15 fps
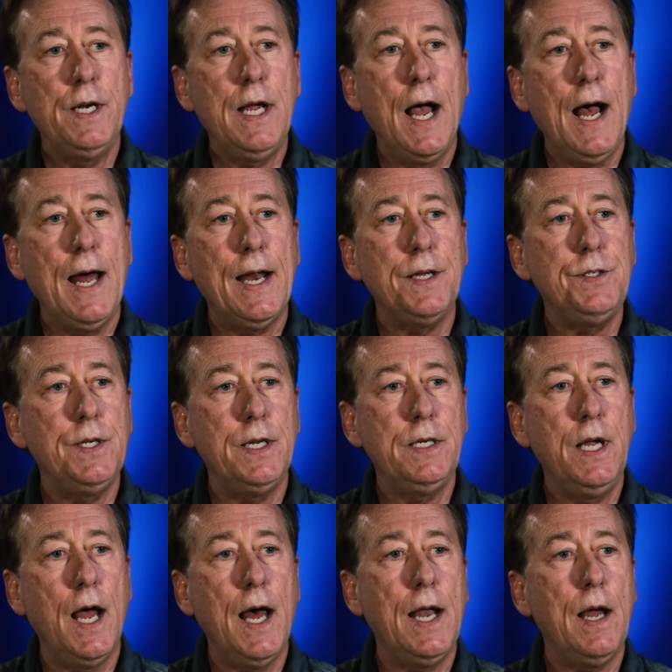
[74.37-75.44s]
to God. I said,
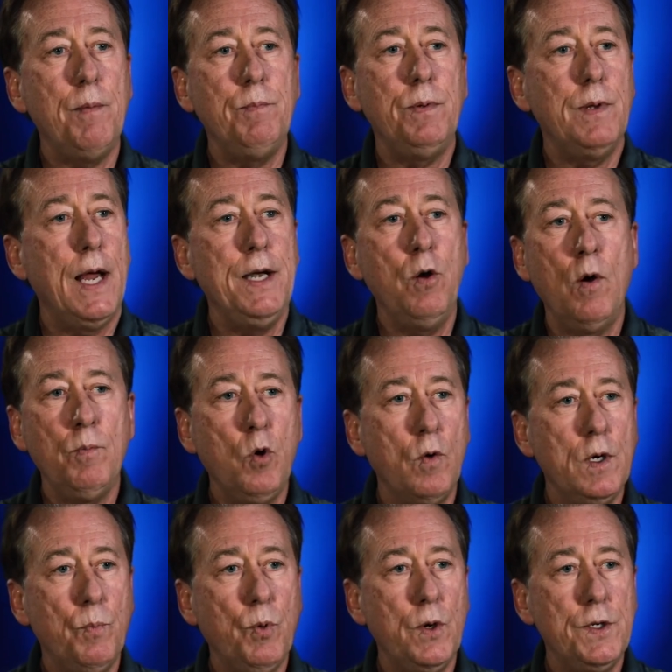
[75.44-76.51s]
God, I'm, i know I'm
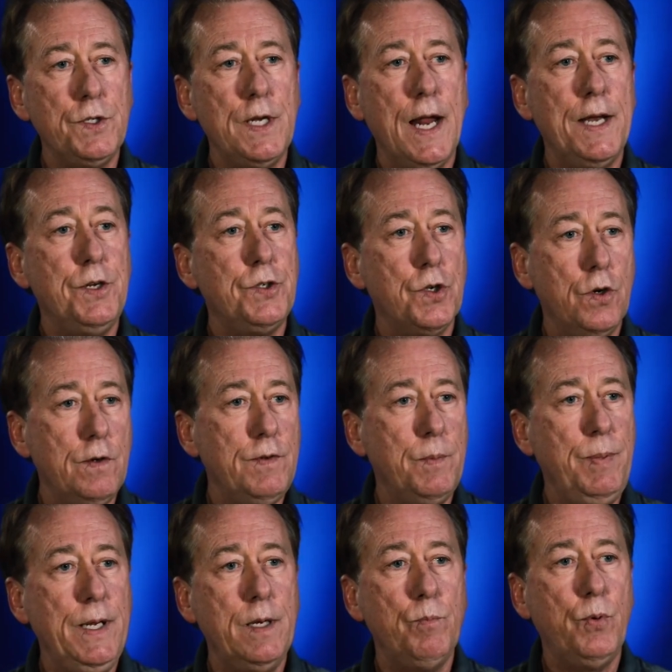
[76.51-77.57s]
going to prison. I deserve to
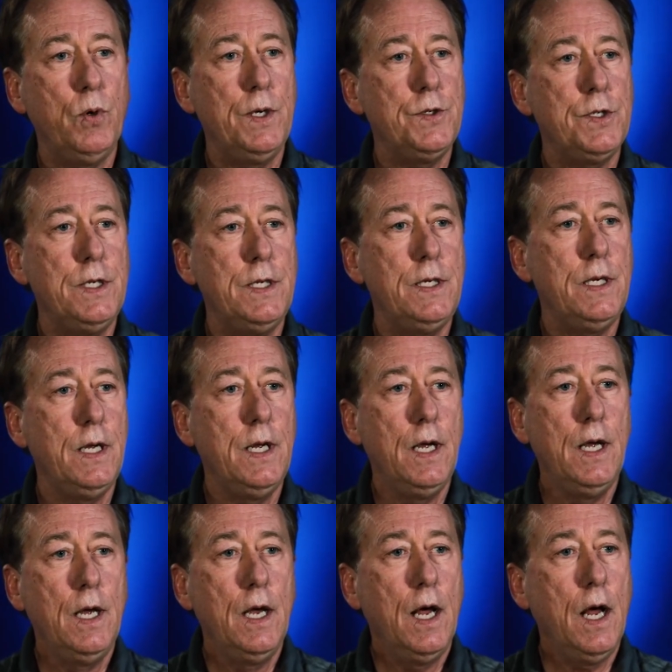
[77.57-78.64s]
be in prison.
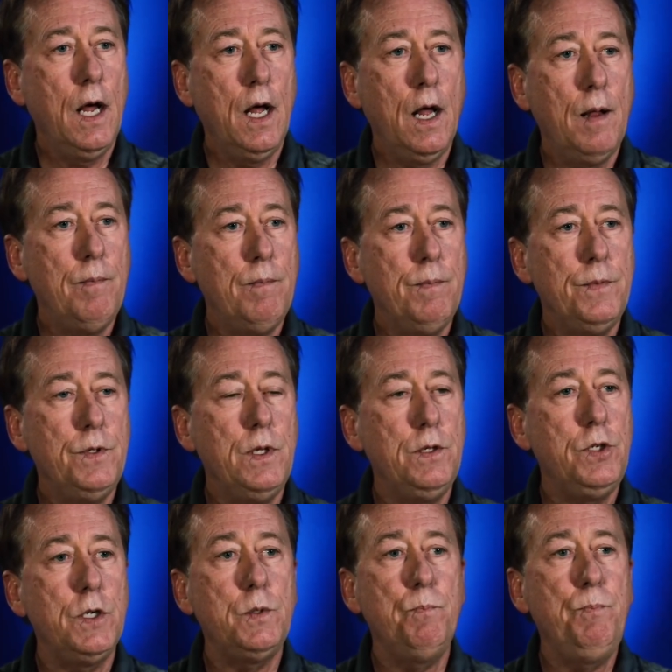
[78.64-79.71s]

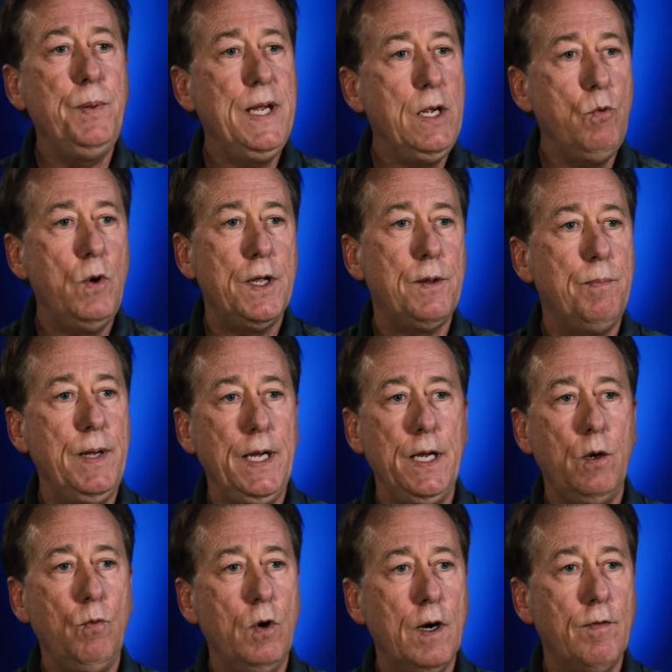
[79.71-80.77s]
Um, just be with me
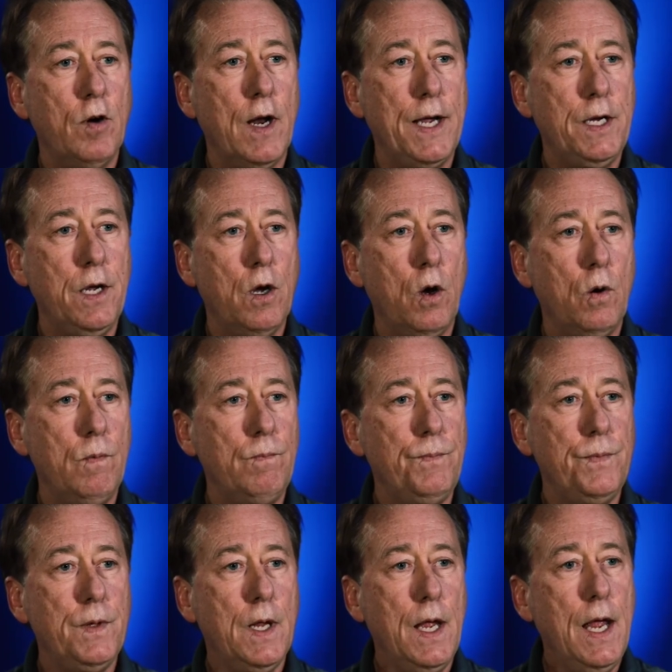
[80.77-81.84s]
wherever I go.
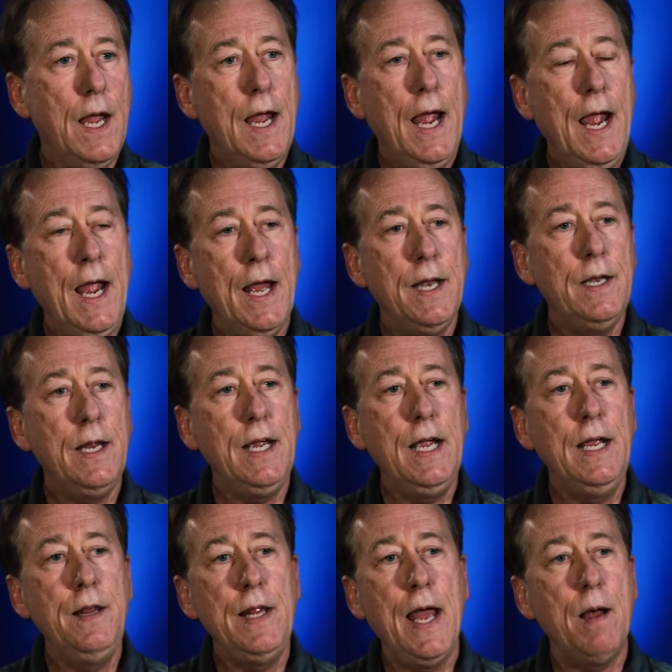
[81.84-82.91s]
And
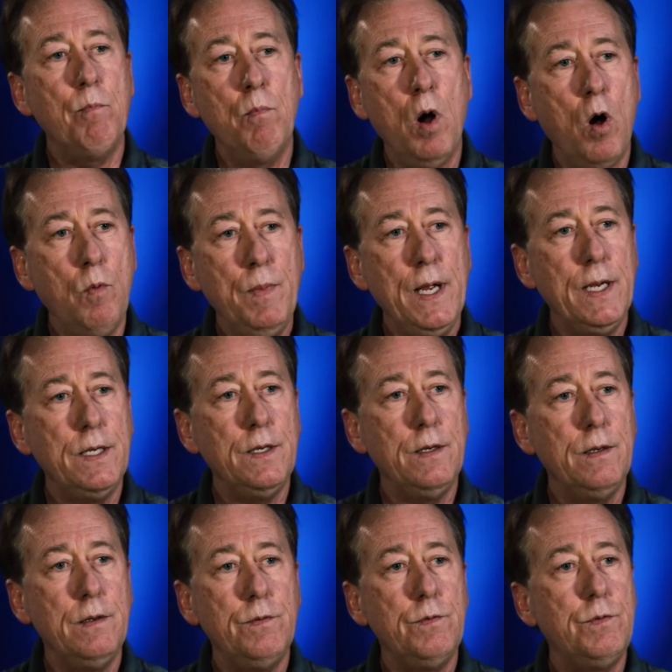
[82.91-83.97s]
in that
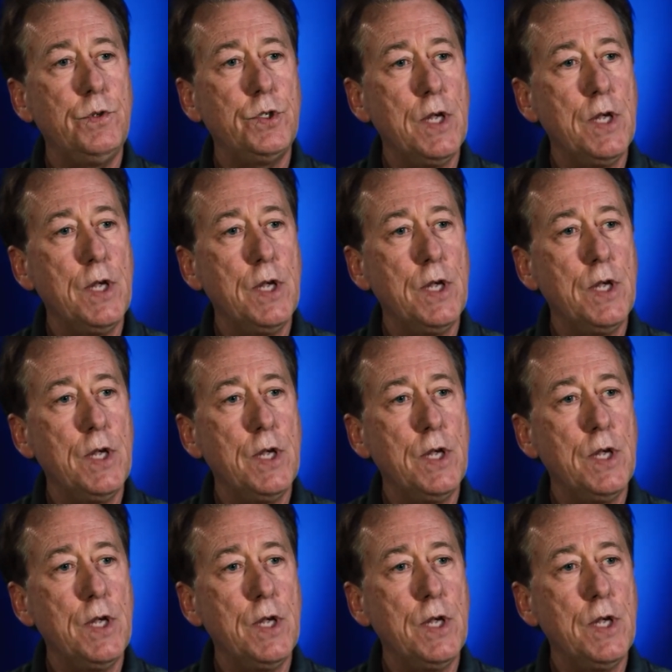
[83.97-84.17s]
moment,